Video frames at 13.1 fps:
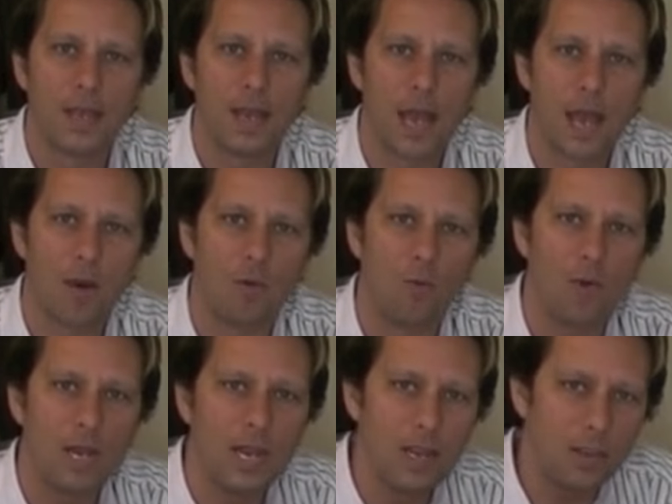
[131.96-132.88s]
Now
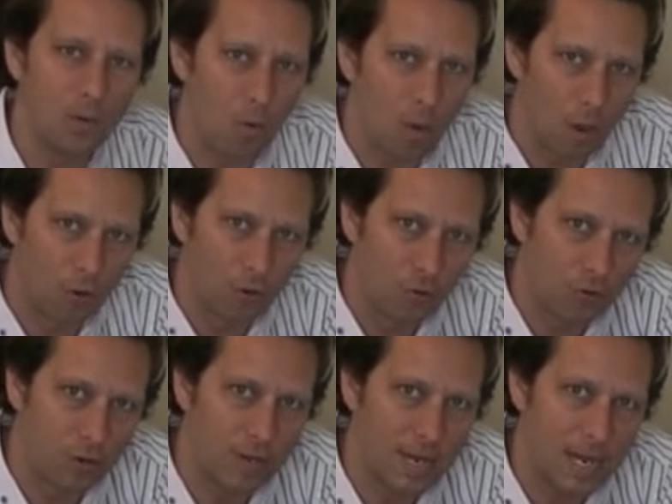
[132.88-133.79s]
we need the
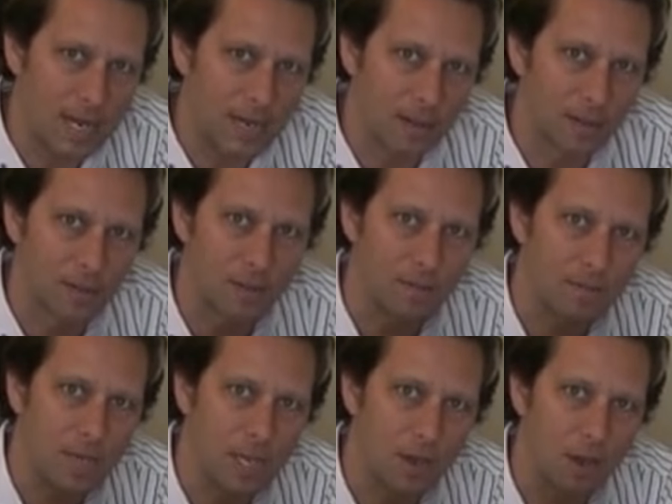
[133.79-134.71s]
100 needles
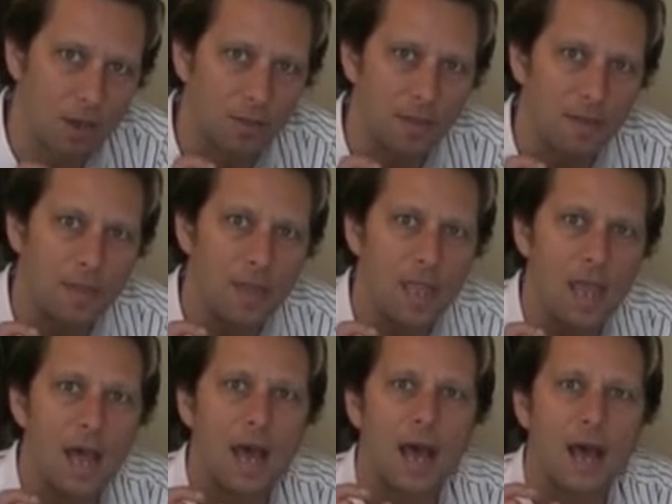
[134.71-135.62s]
because
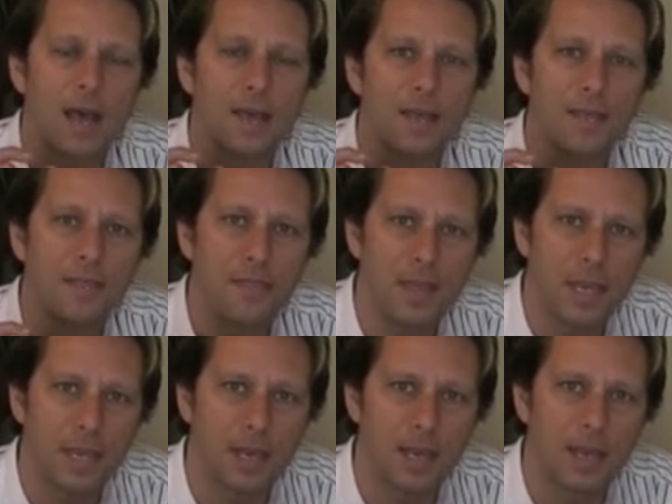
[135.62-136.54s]
they are
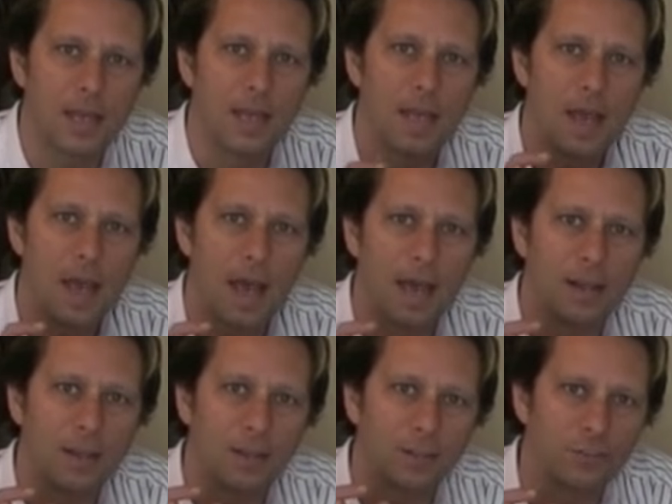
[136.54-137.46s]
thicker
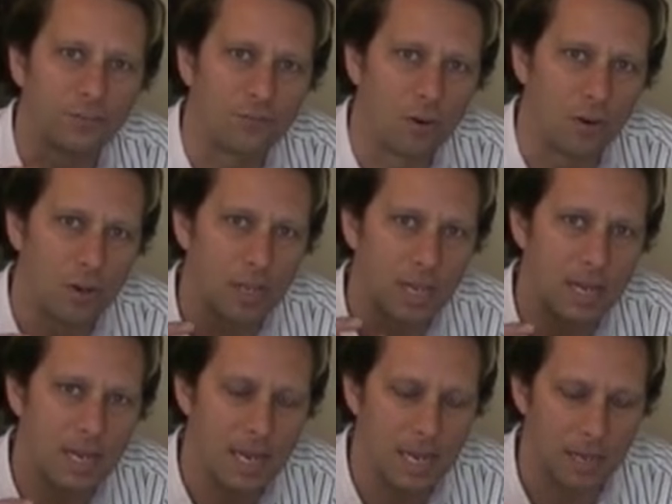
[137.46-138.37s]
and a stronger
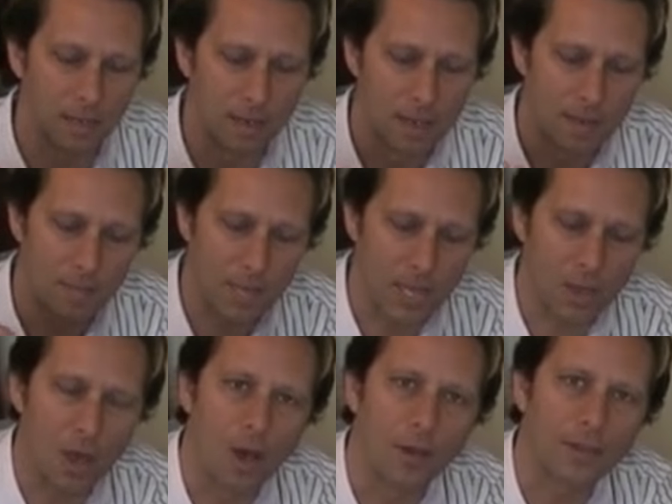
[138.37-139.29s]
needle,
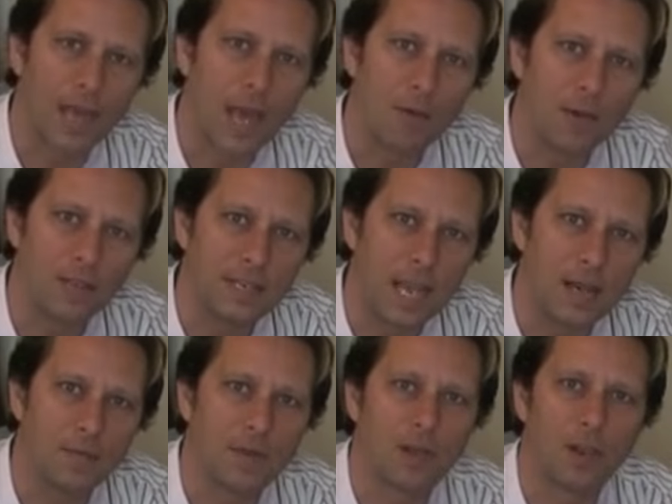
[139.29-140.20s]
because our
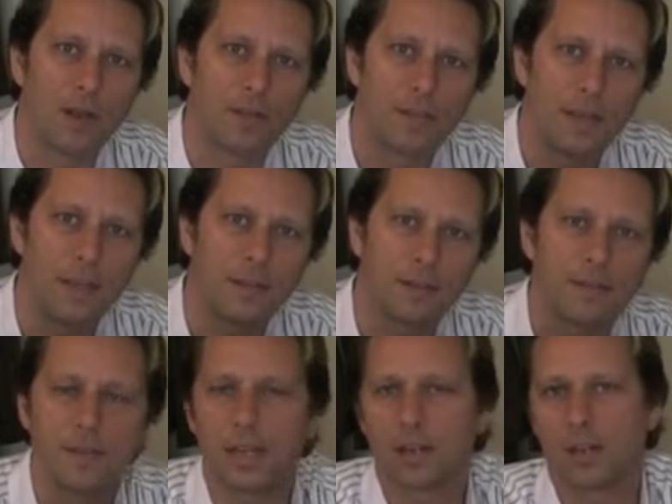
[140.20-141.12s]
denim cloth is a
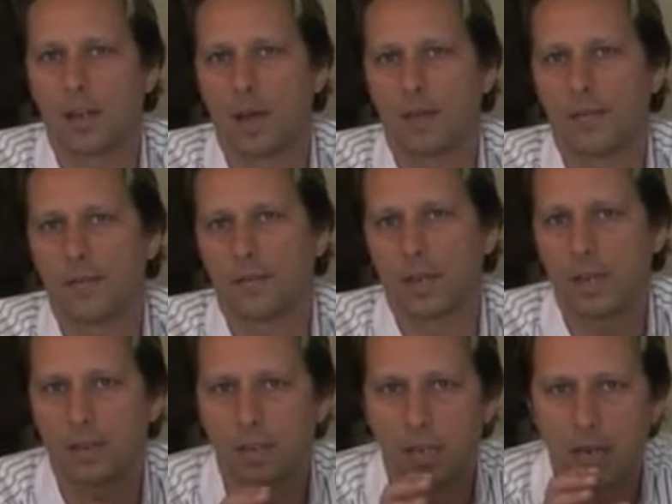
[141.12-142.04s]
thicker cloth.
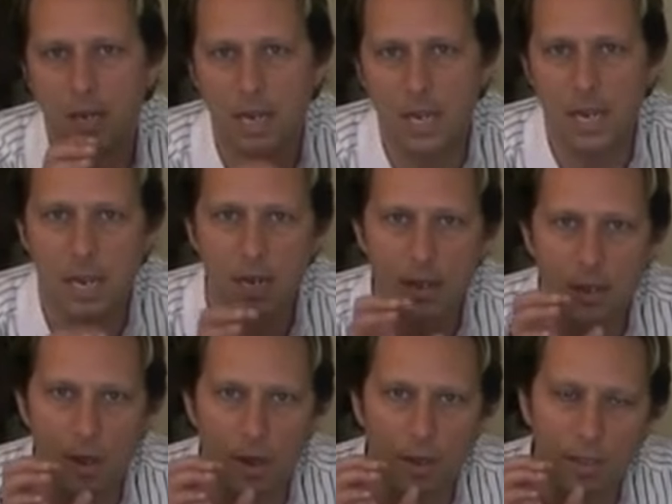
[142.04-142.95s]
Okay, so you need
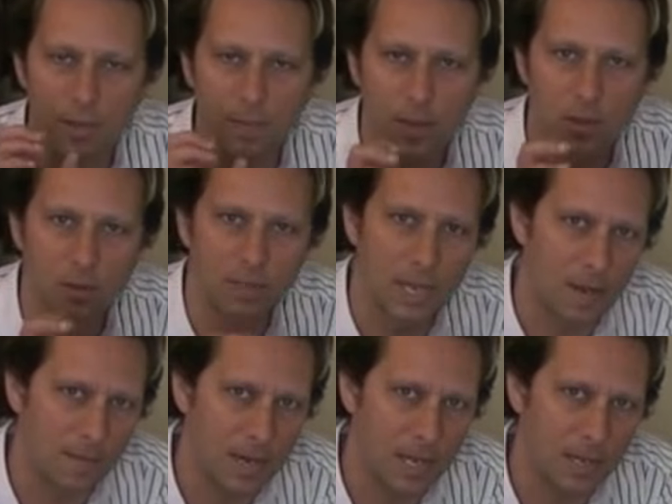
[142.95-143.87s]
your special
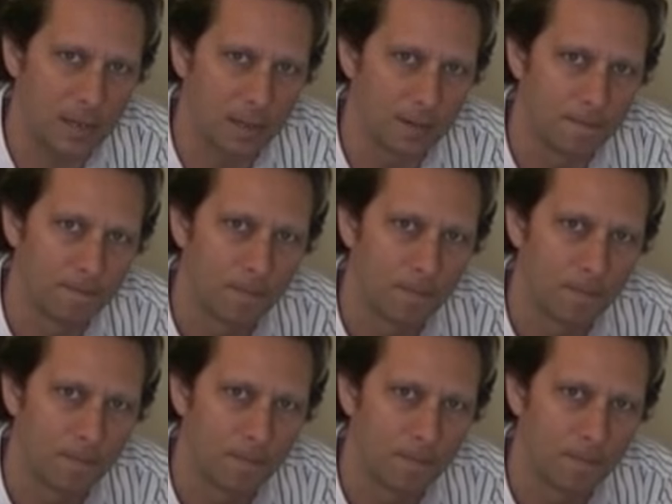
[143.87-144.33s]
denim needle,